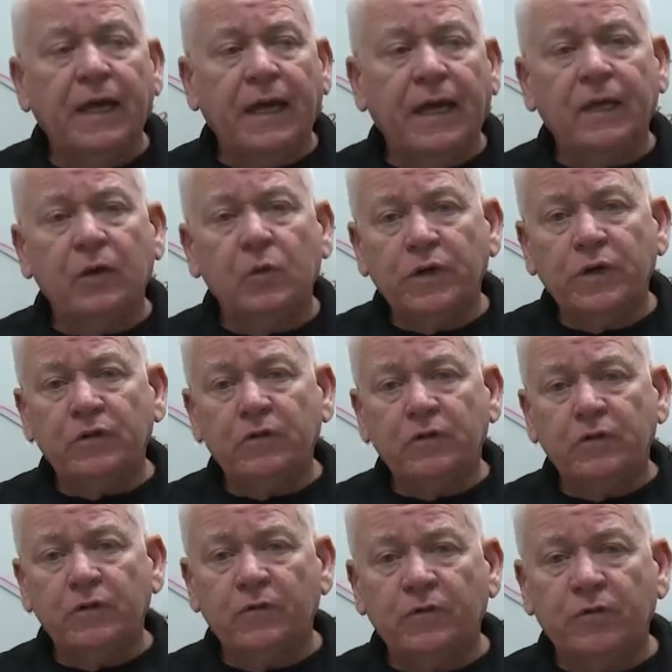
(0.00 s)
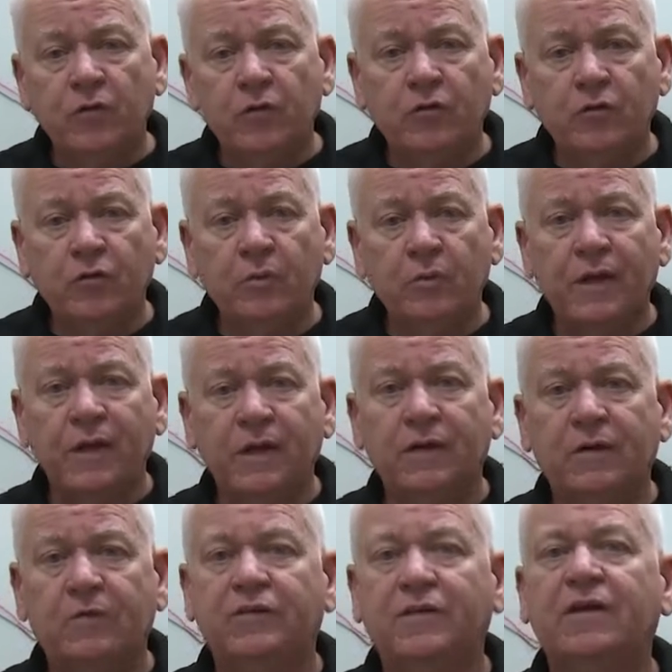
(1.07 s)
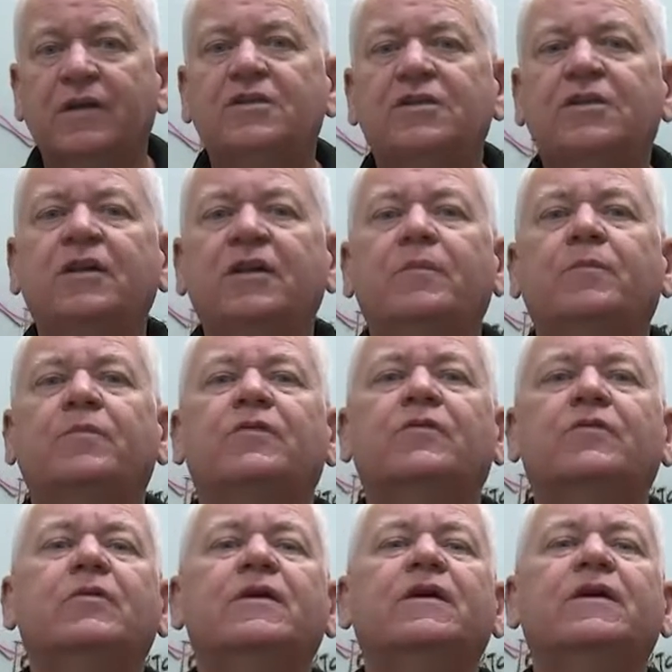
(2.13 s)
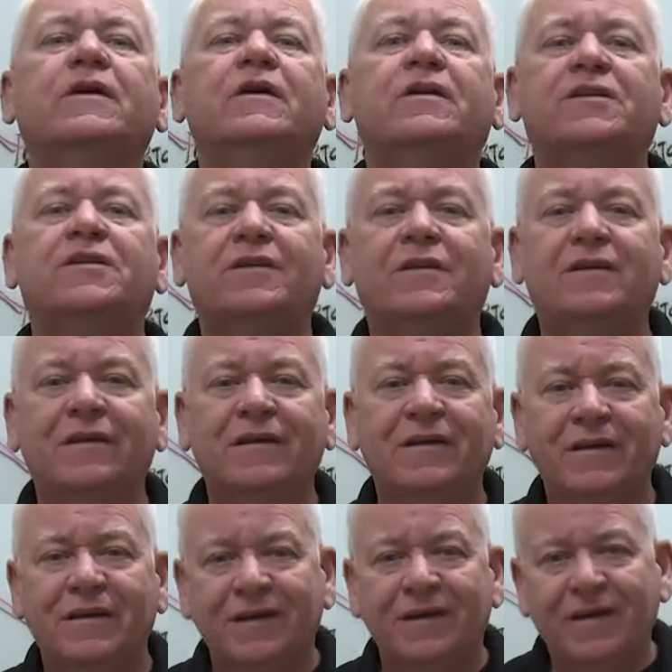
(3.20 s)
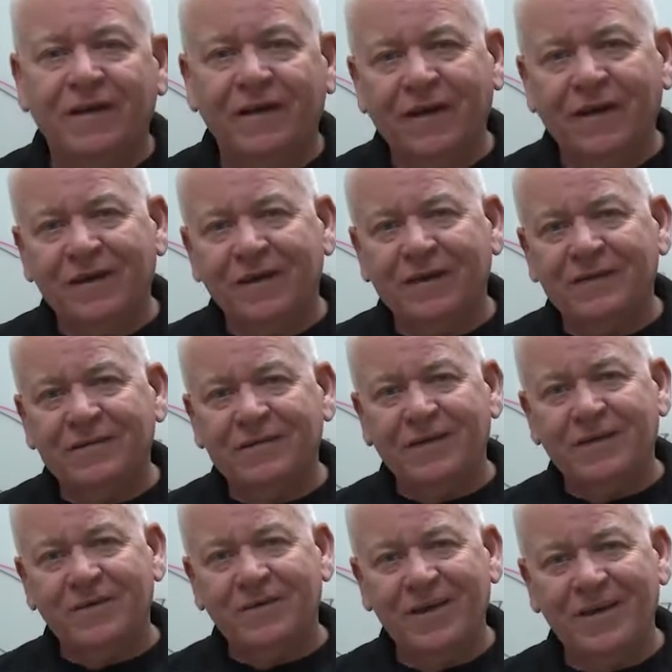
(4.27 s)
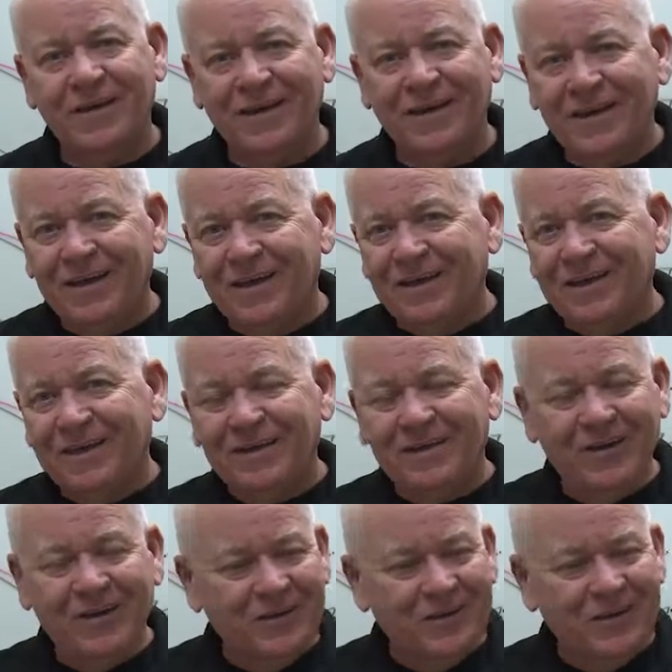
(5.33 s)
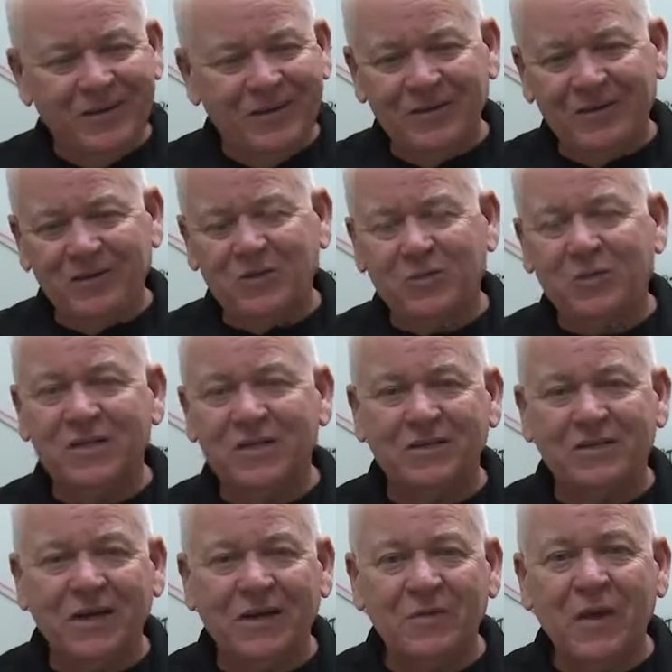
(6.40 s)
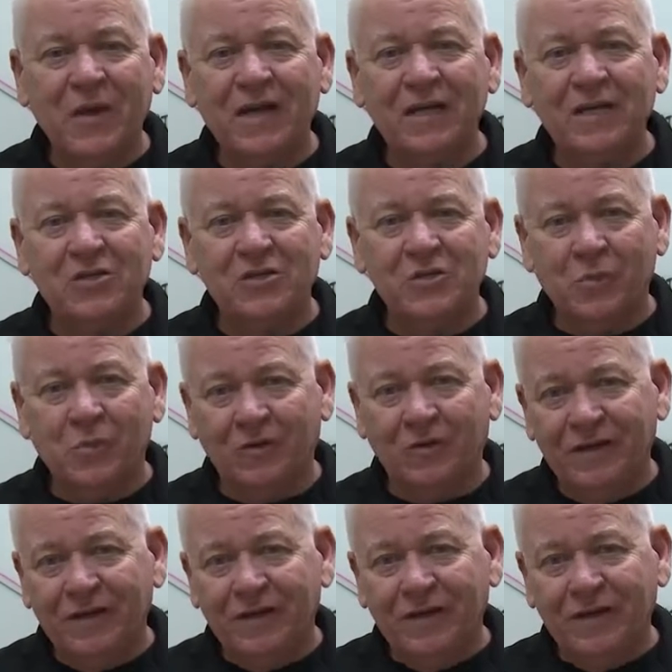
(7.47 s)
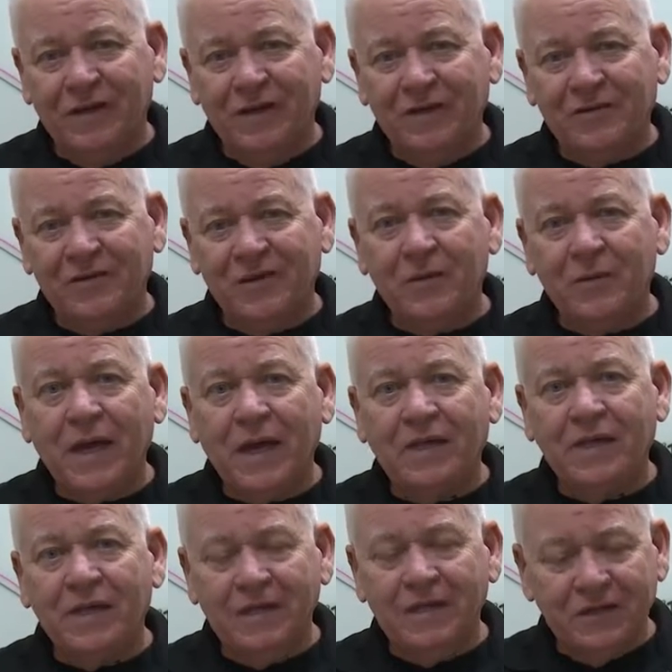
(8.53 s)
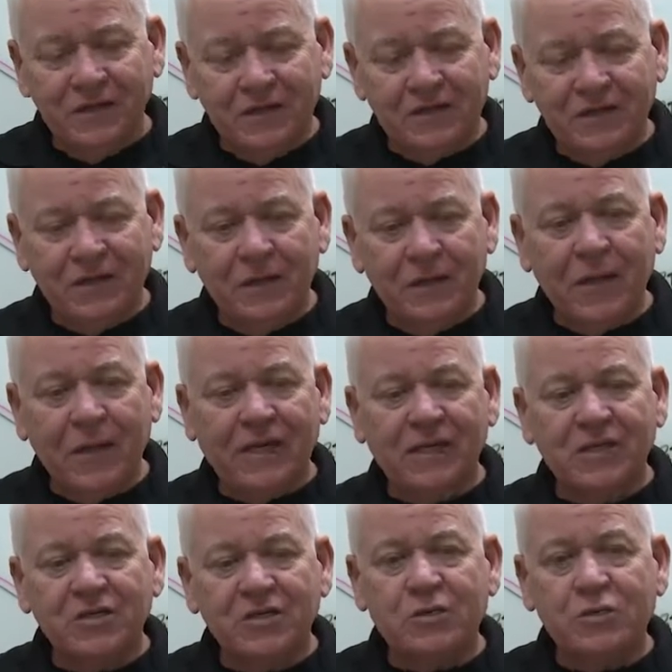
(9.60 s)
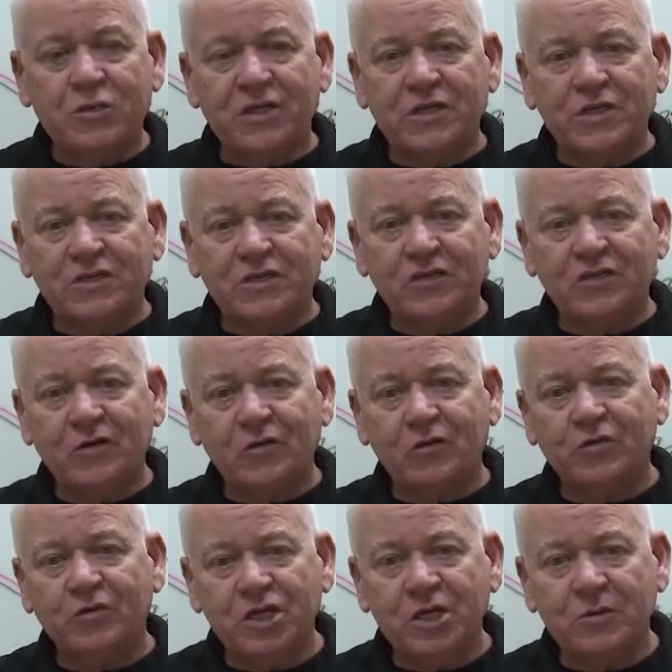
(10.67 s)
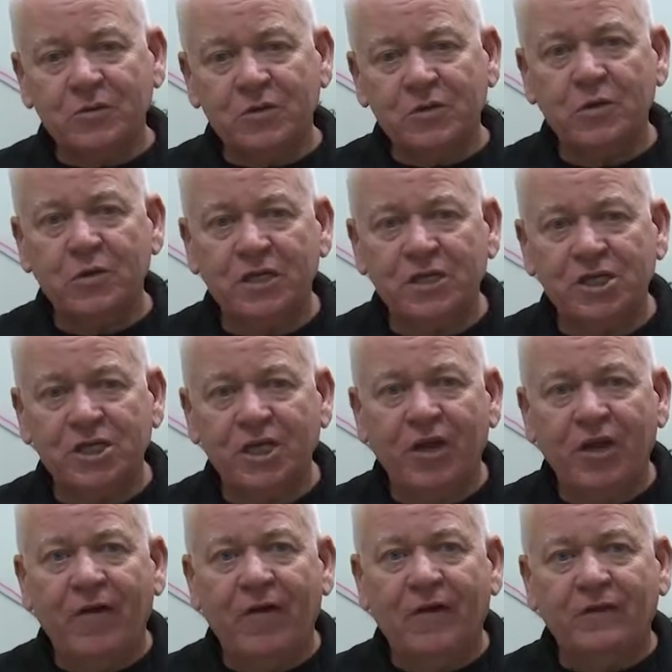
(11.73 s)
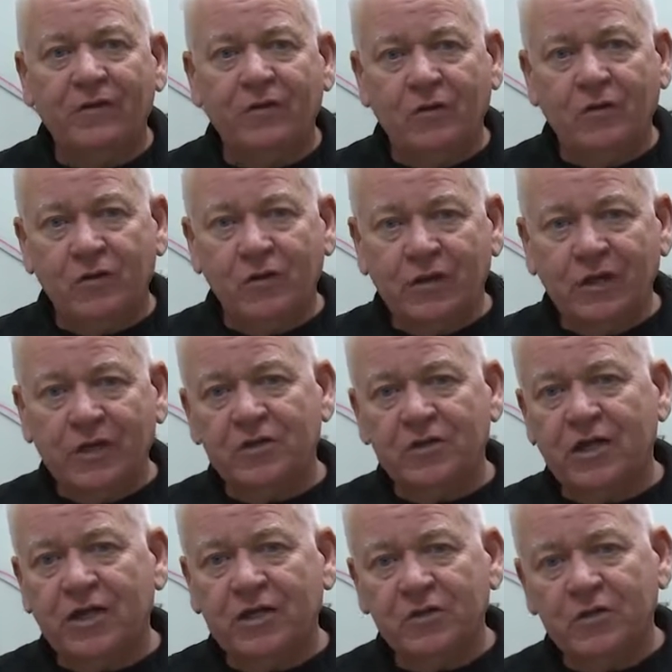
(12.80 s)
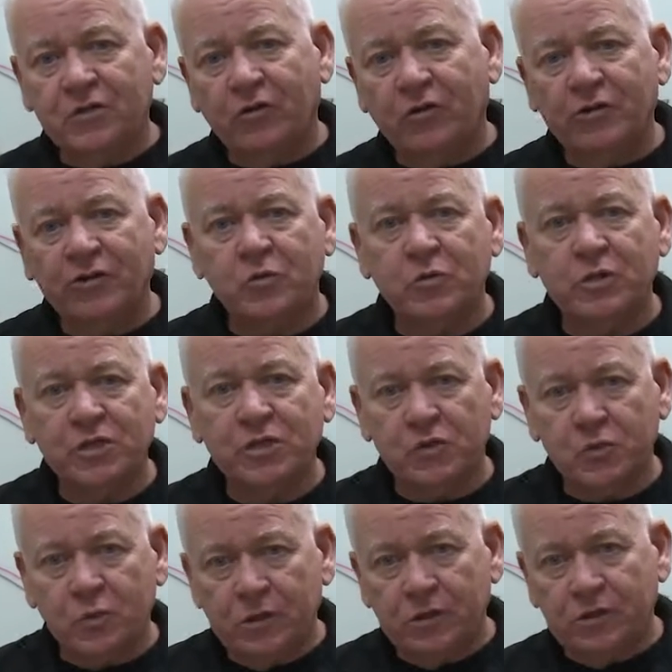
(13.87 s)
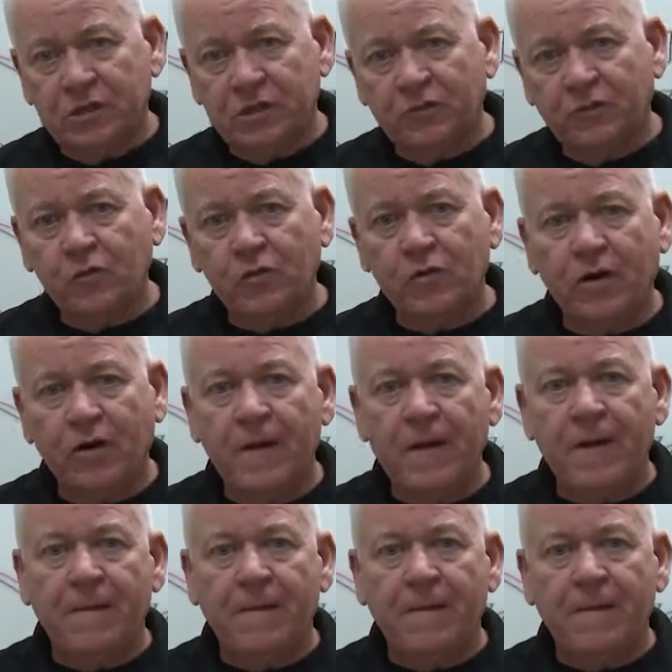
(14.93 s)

And I went into the phone room, and there was a cheap switch, and I said, you know, the switch is not manageable. It's not a it's not a managed switch. It's just an old cheap switch. So you're going to have to change your 3 switches, 1 on each floor,